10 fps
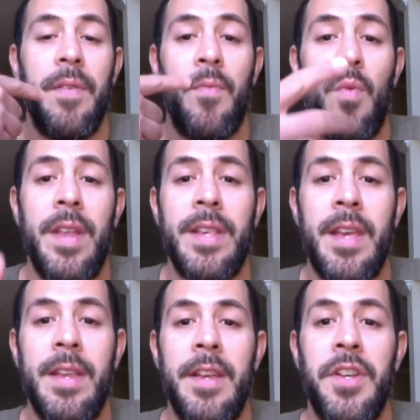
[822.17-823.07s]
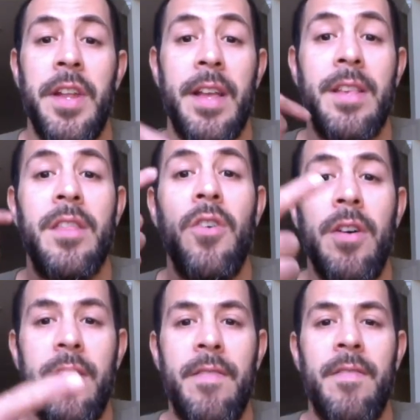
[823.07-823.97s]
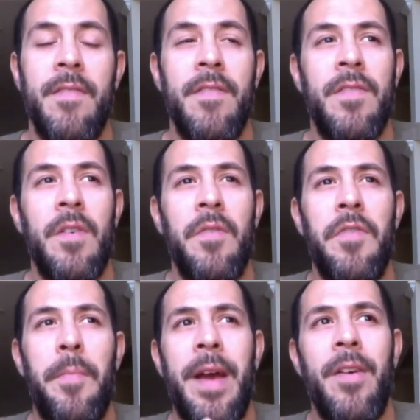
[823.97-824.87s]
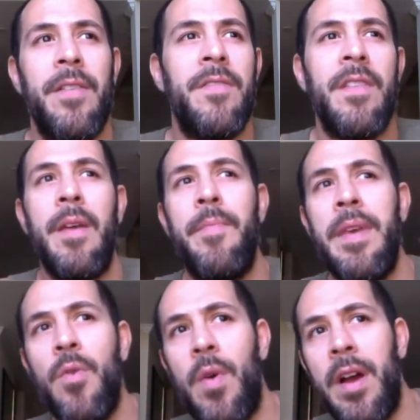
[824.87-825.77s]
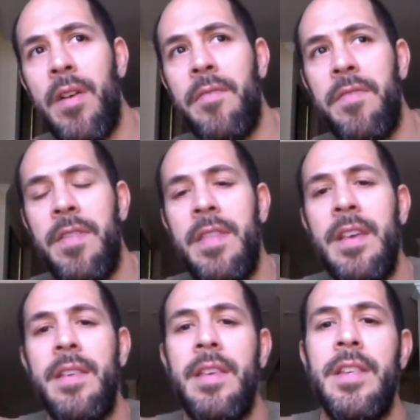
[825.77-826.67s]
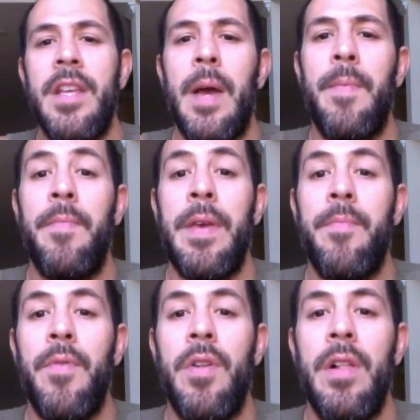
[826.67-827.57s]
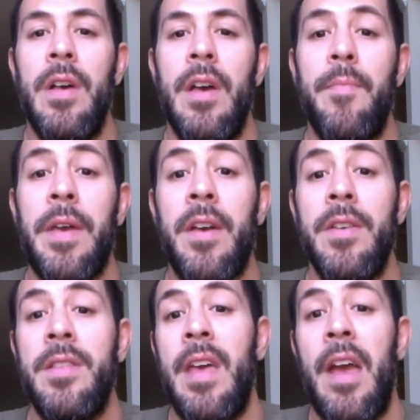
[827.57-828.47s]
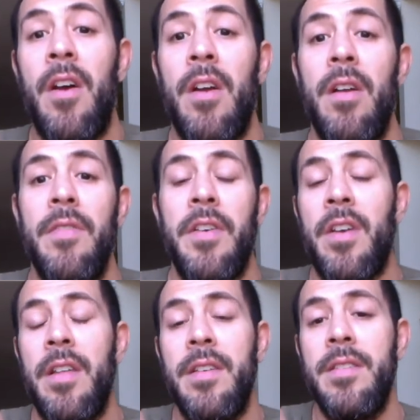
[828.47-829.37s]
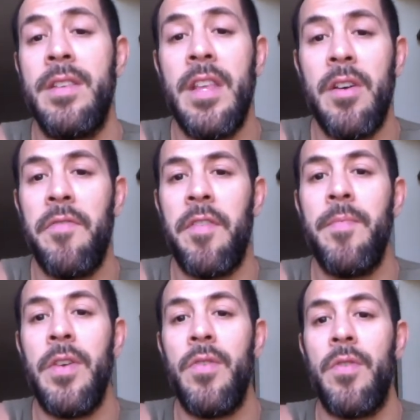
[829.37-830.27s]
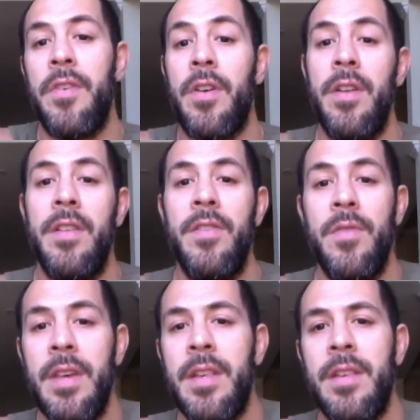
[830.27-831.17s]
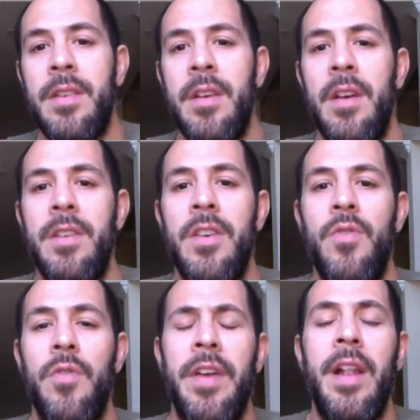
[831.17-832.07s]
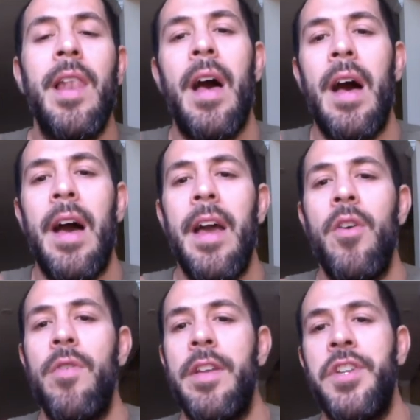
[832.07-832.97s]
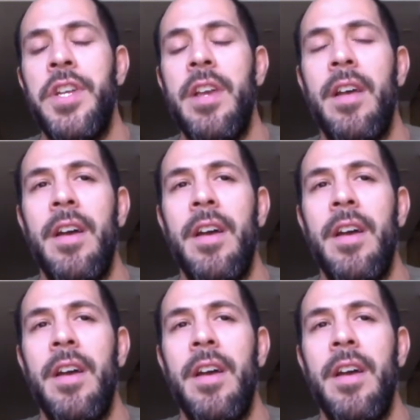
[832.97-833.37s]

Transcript: What is conditioning? It's thoughts. So if your parents say, be aware of these type of people because they're going to steal from you, or they're going to do this to you, or they lie, or they cheat,